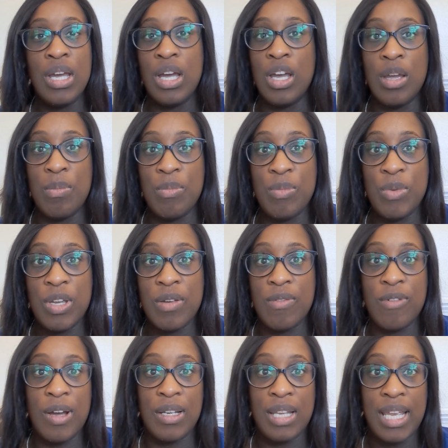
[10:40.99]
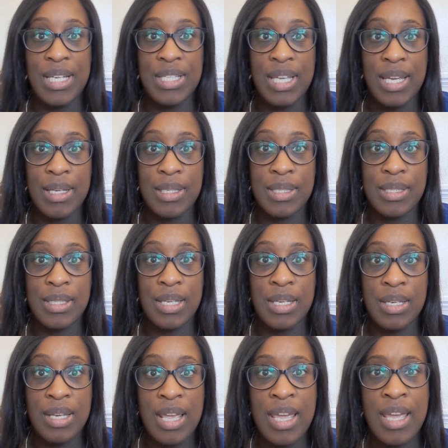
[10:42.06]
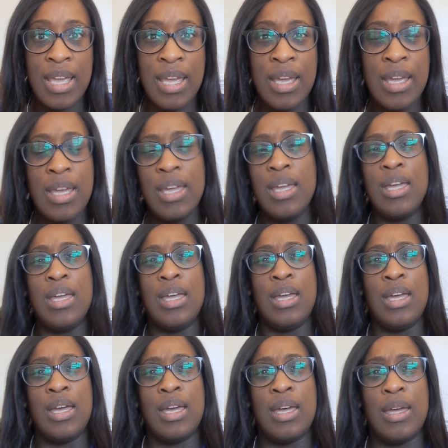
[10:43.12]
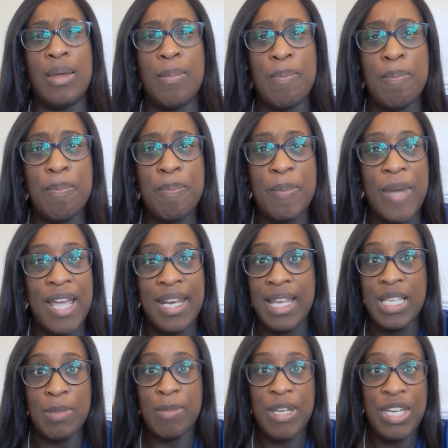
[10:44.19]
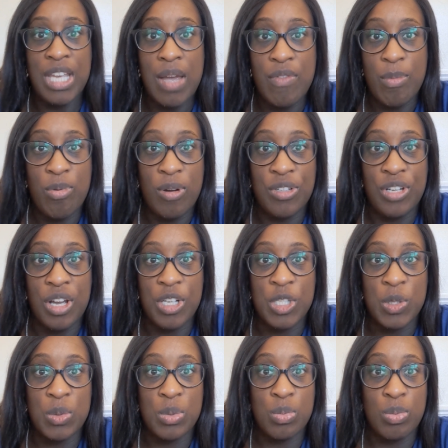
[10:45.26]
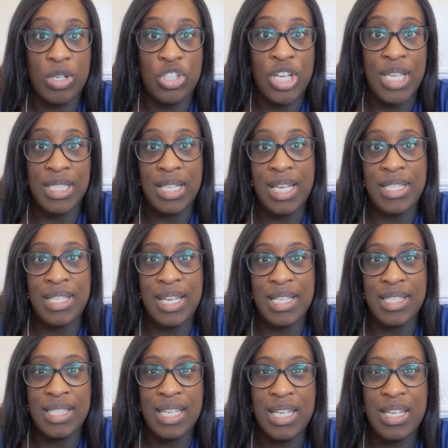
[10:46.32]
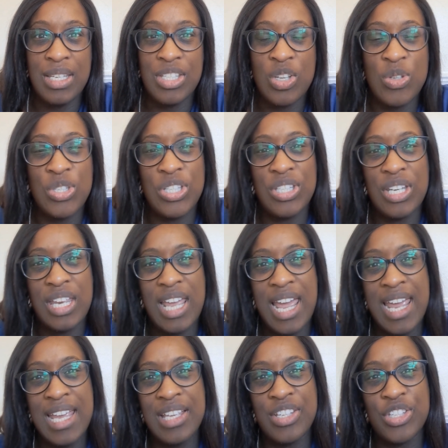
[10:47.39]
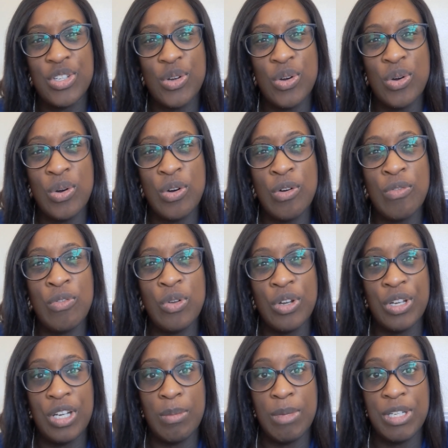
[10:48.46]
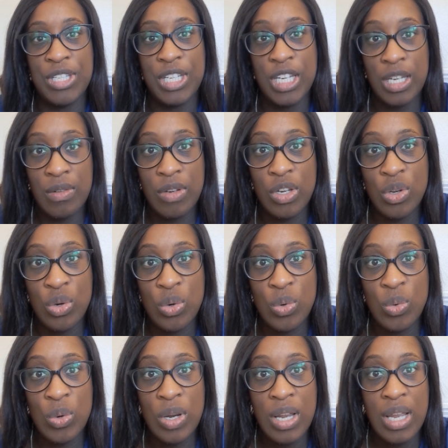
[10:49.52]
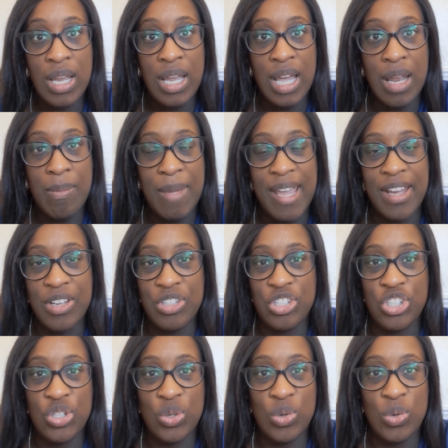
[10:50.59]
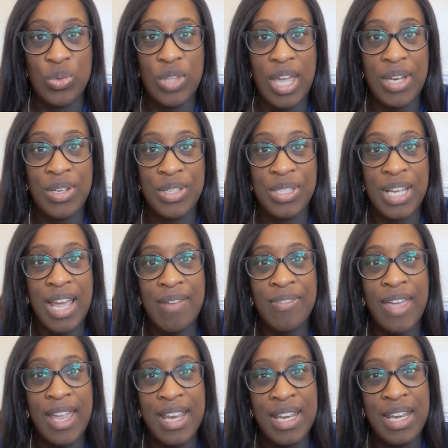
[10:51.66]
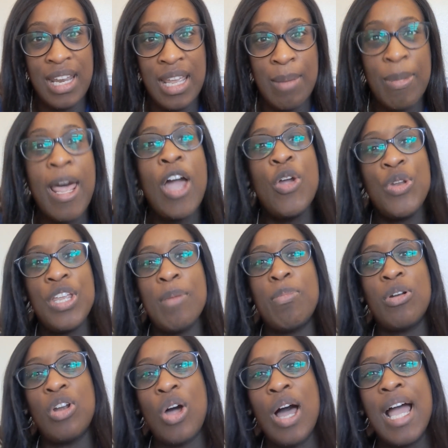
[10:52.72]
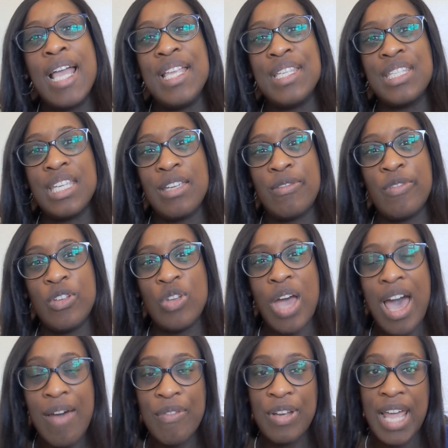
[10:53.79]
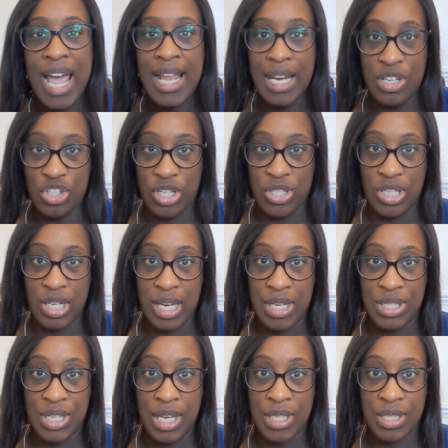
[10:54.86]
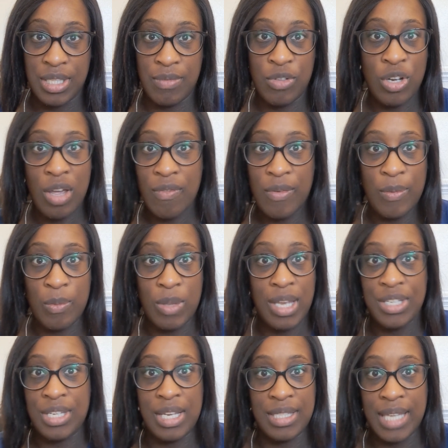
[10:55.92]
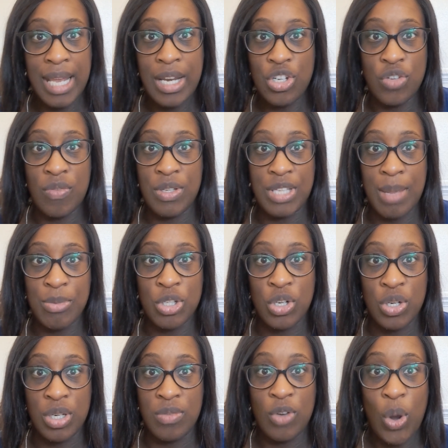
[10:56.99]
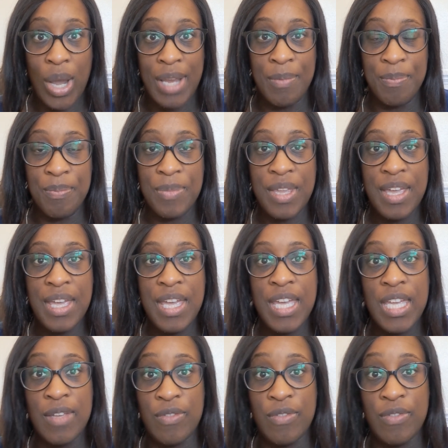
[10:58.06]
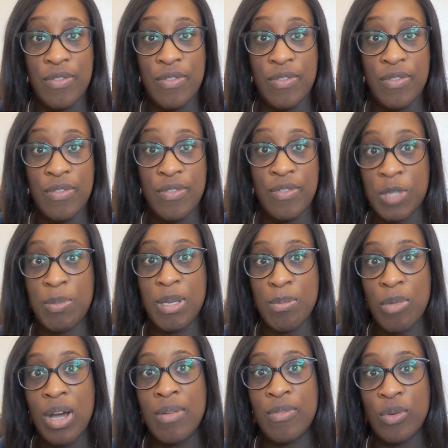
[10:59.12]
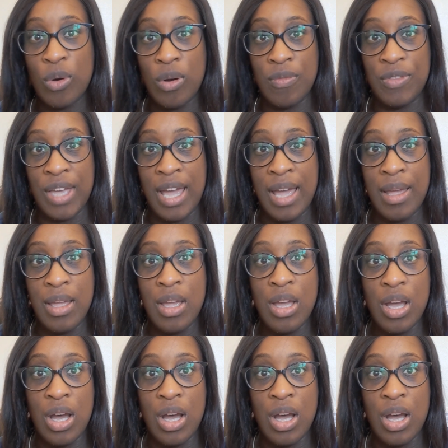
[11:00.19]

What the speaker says: You can find latex in there. And there's many other products which has latex in. So it's just a case of looking at the material and making sure that it doesn't have that in there. But that only applies if you have an allergy to latex. If you don't have a latex allergy, then it's absolutely fine. If you do, this is be mindful of that.